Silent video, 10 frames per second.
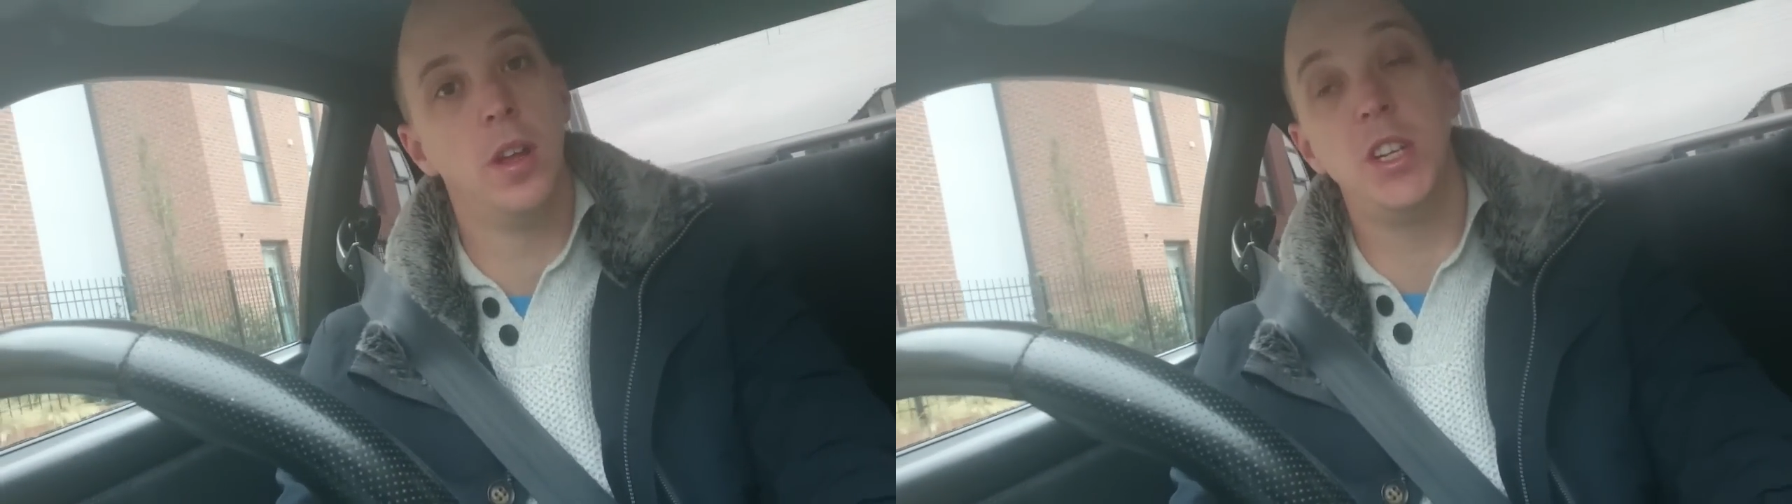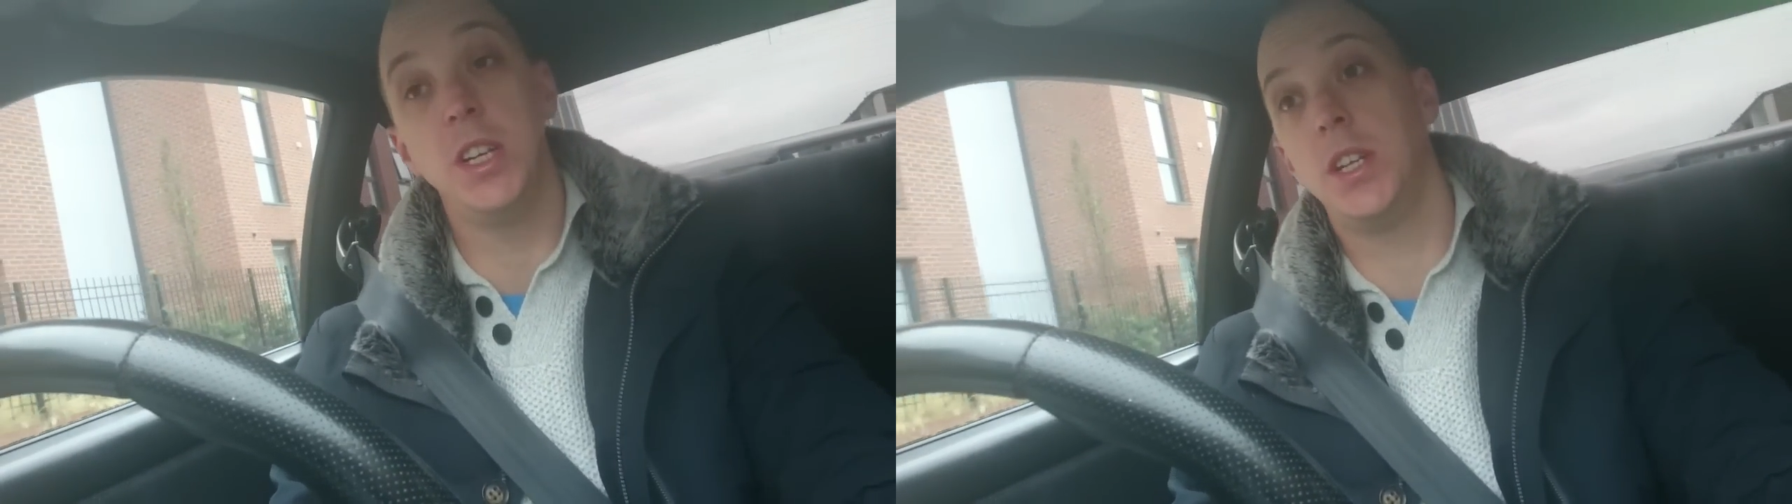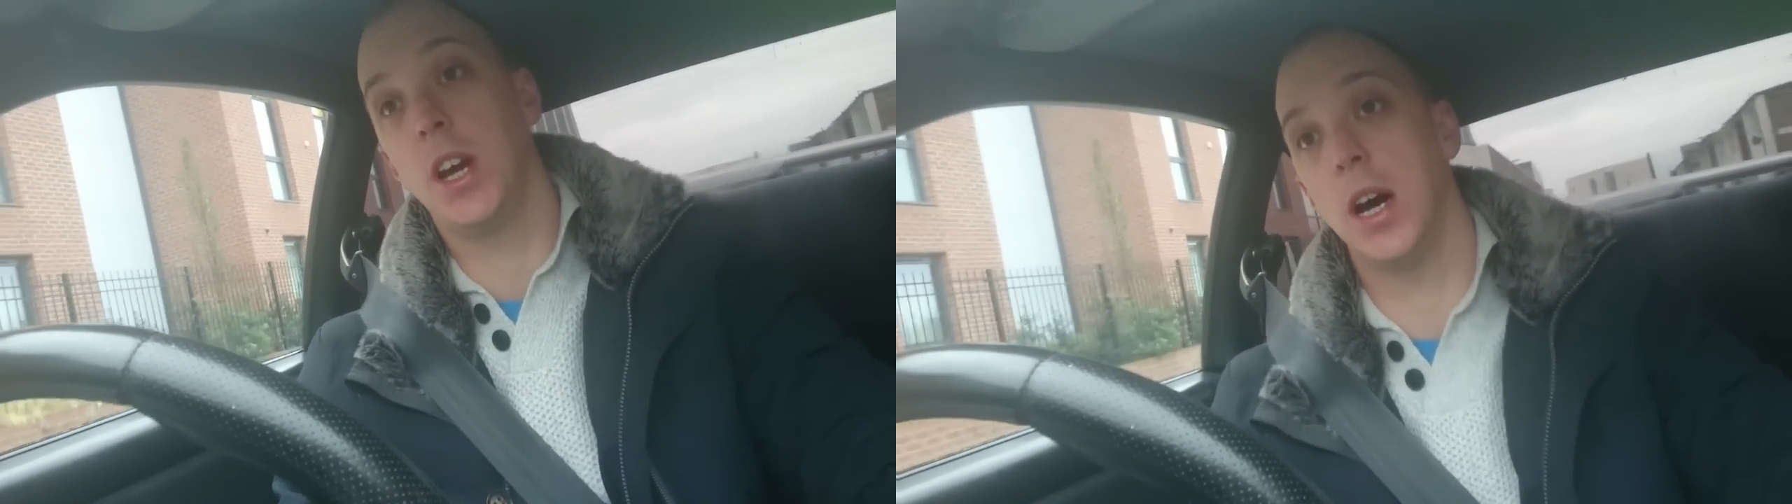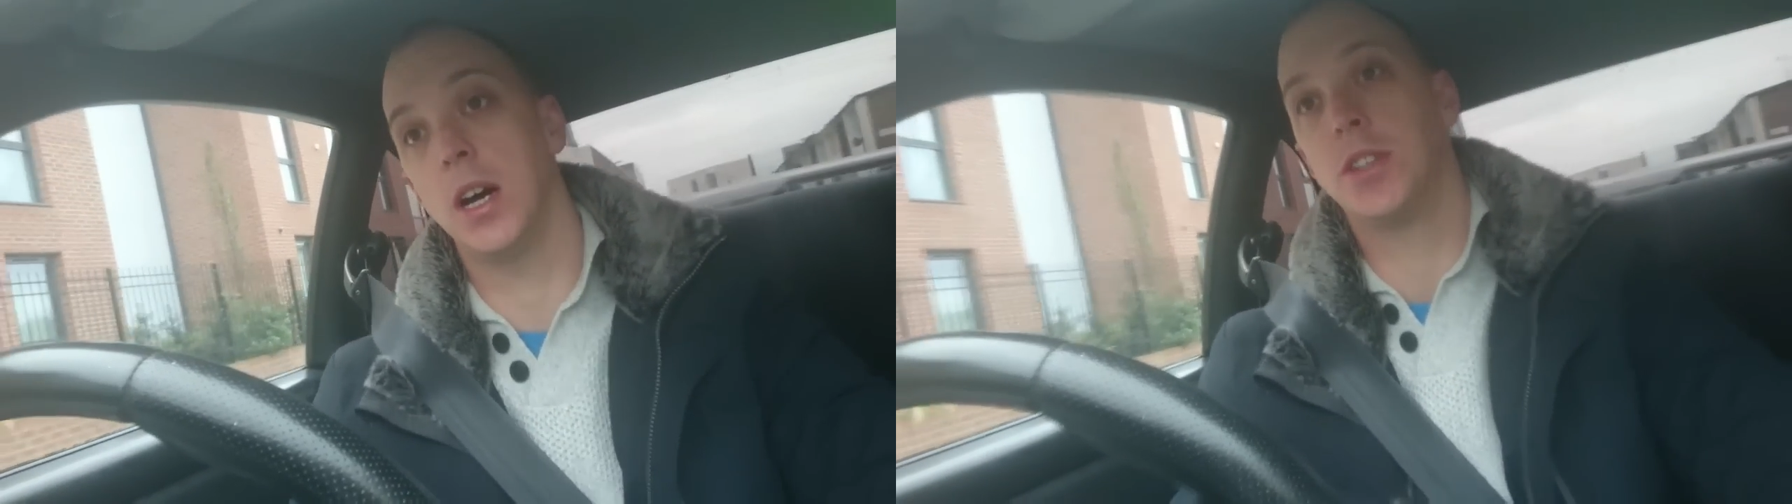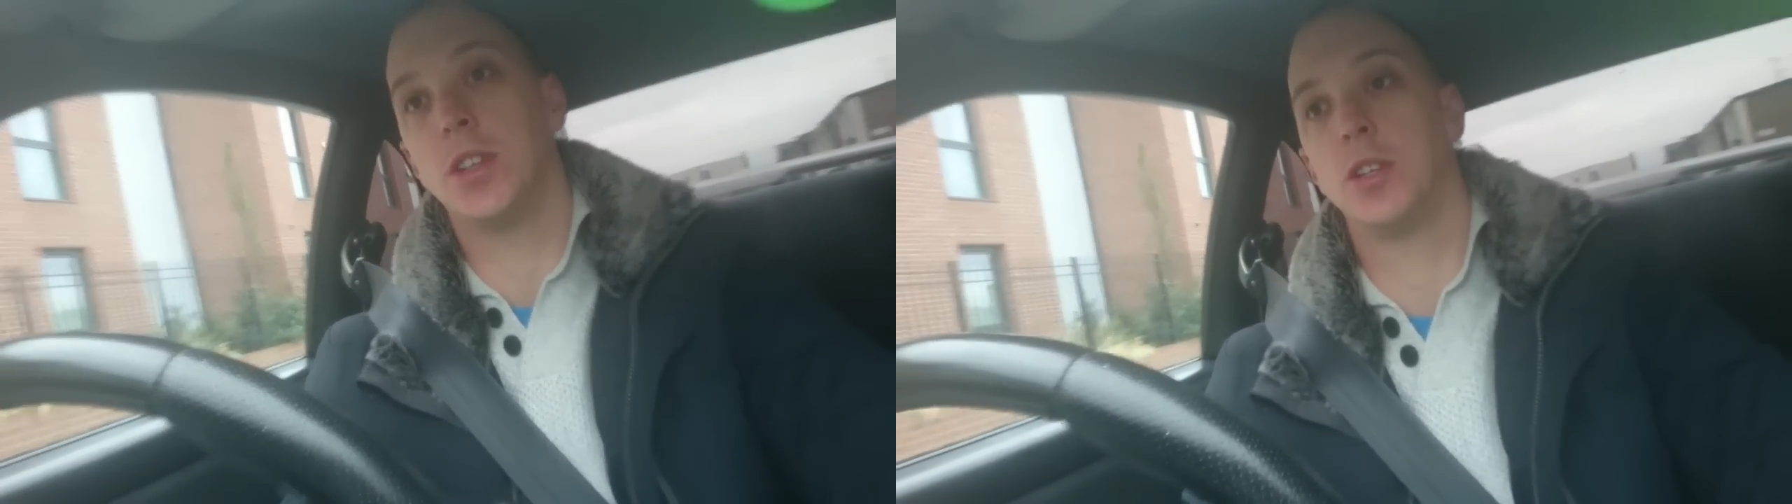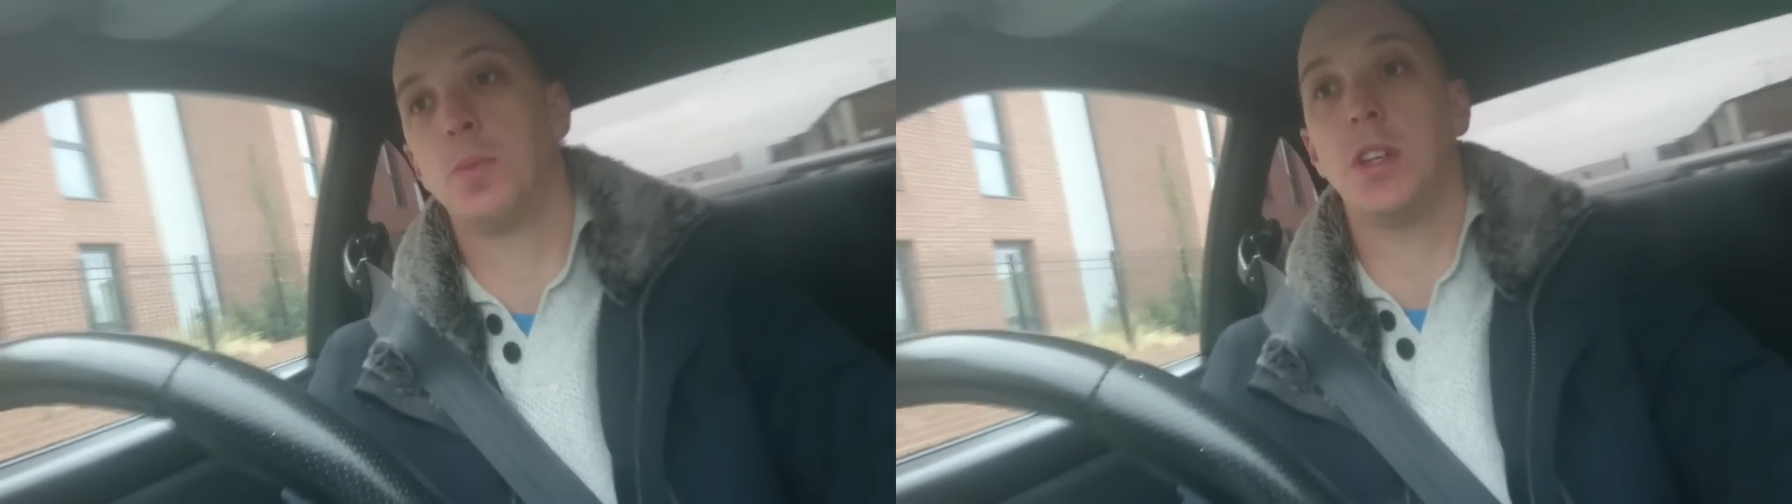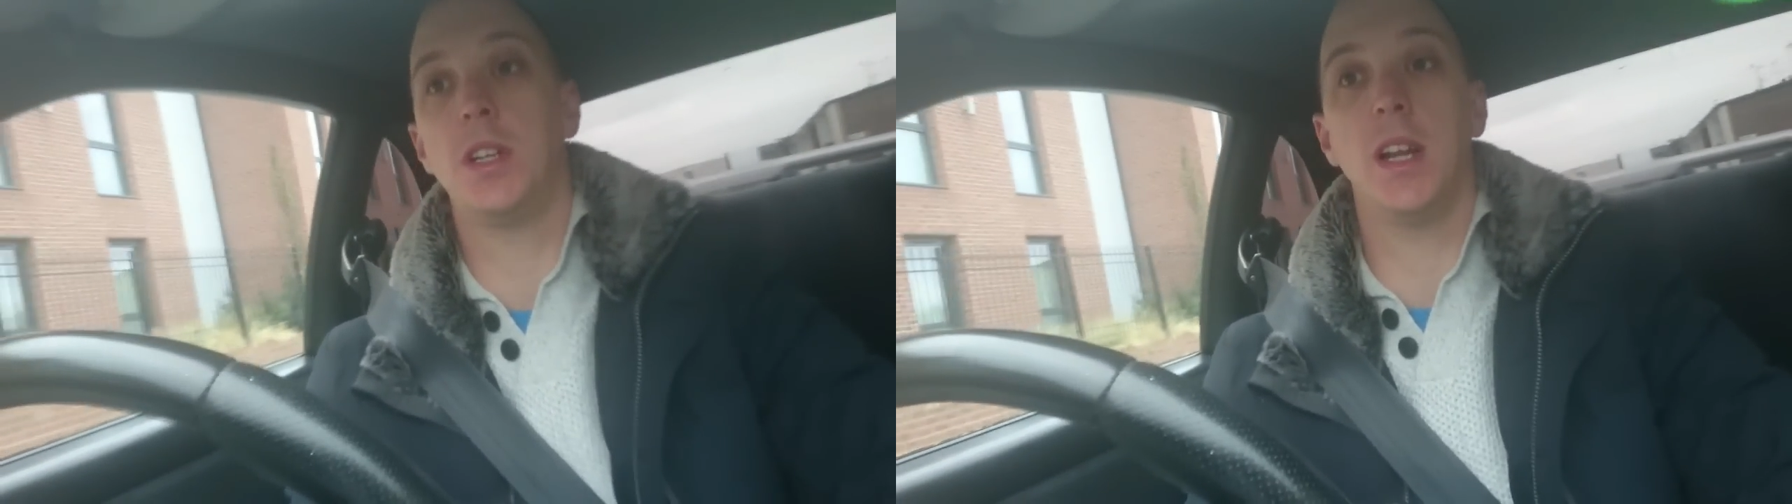GTRs, especially